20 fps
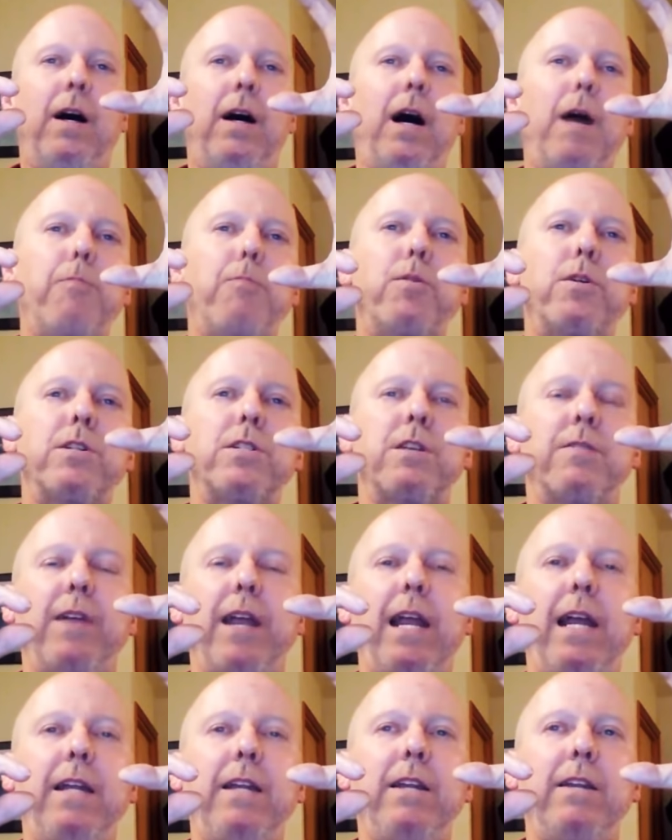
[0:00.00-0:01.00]
Upwards of
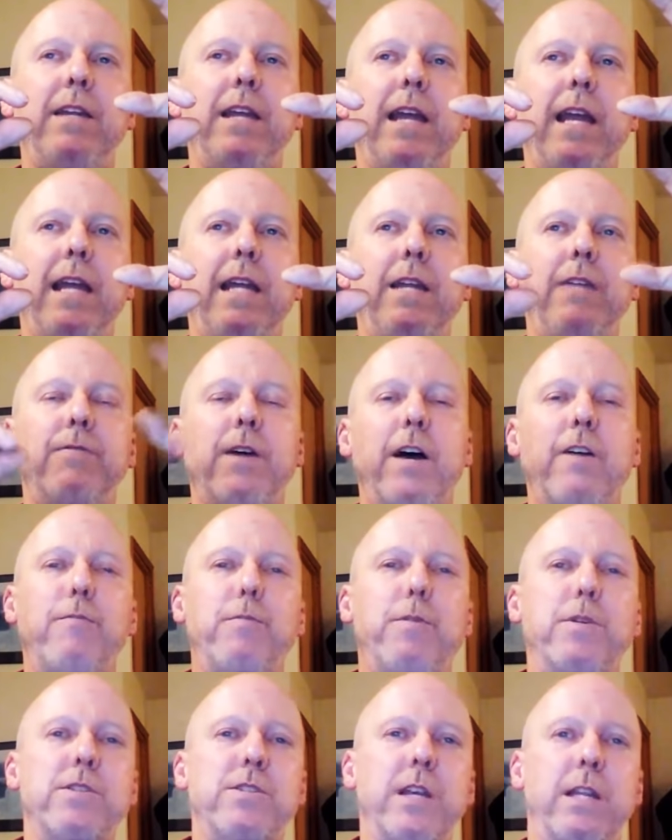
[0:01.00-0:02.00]
eighty to
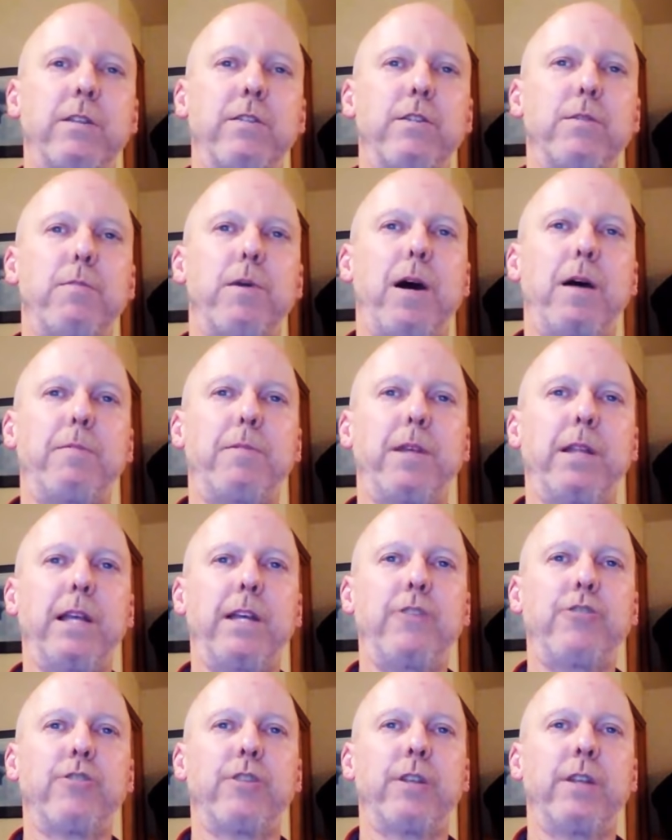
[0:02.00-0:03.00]
eighty-five percent of the
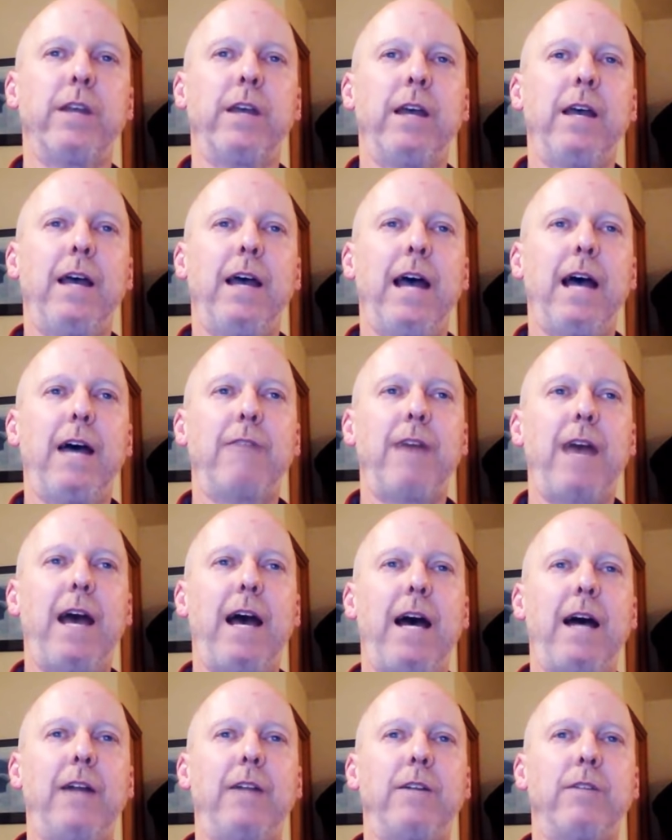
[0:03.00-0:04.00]
population have
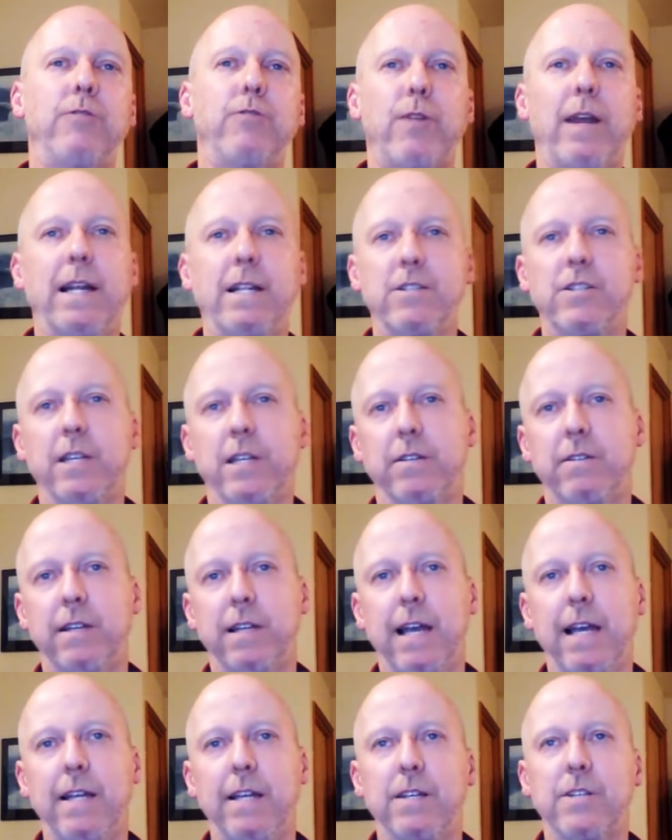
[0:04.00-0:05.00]
had transient
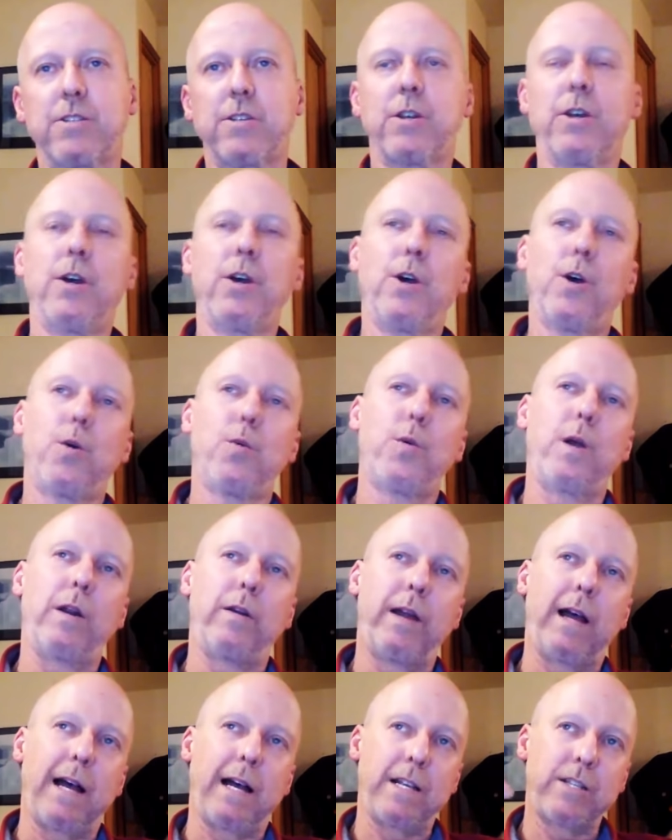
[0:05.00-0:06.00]
tinnitus,
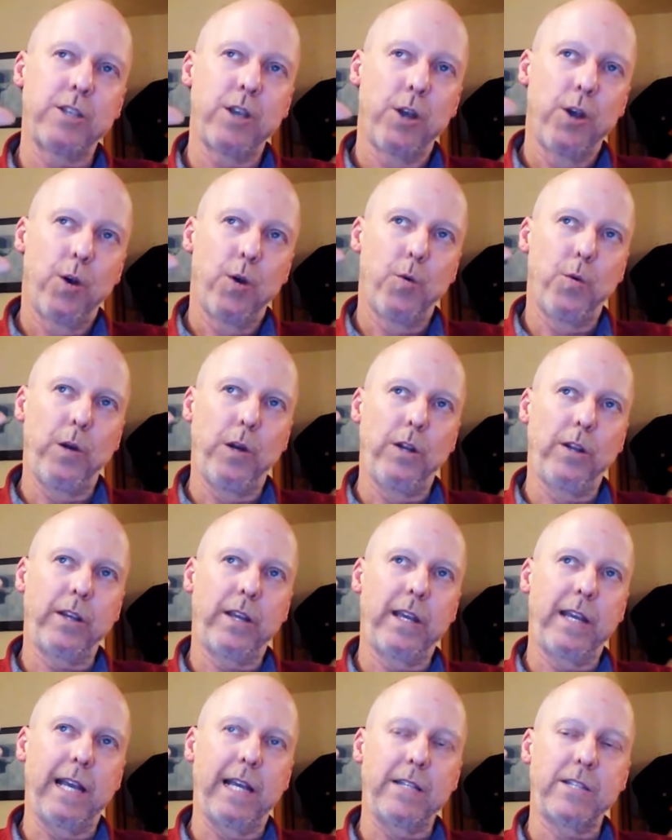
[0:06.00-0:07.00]
whereas we're
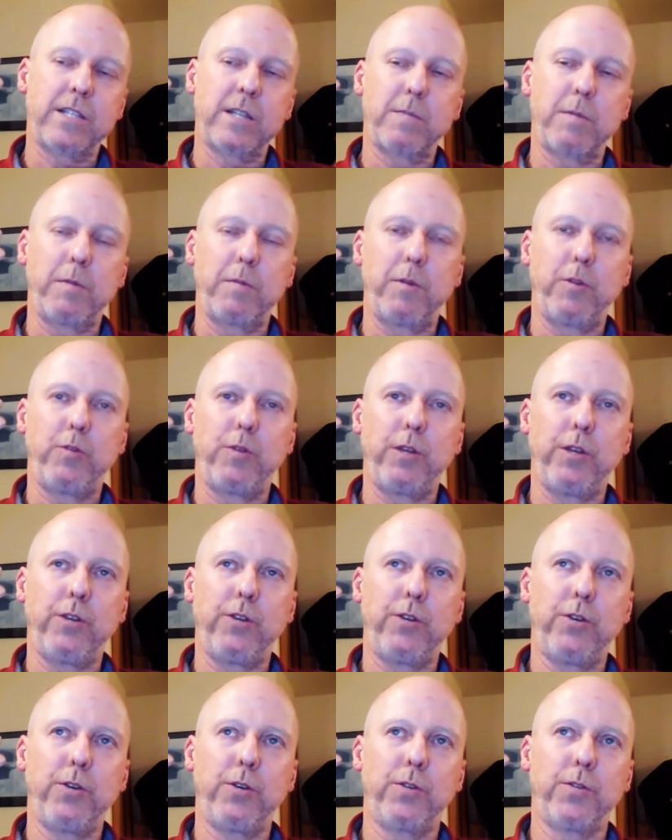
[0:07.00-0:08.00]
looking at somewhere between
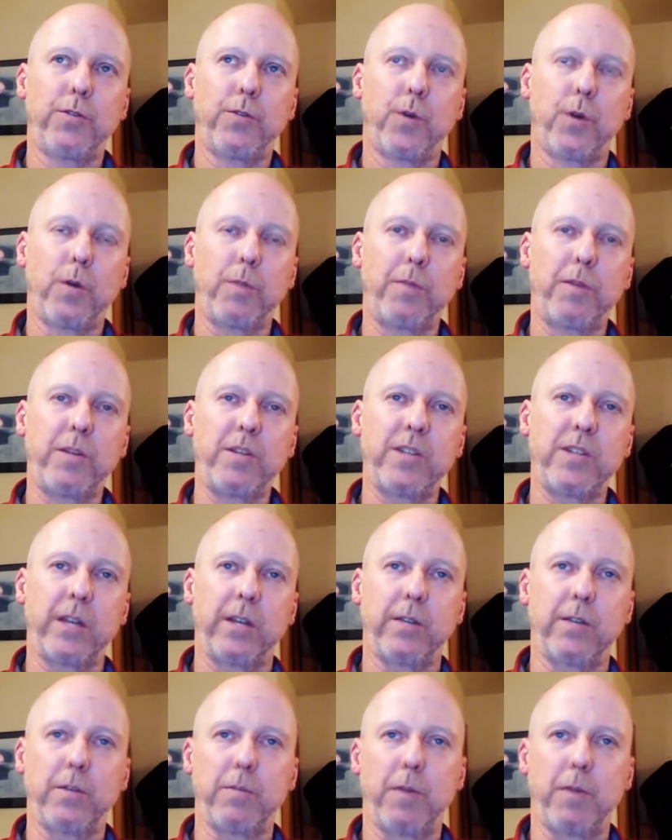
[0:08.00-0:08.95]
two to four percent of the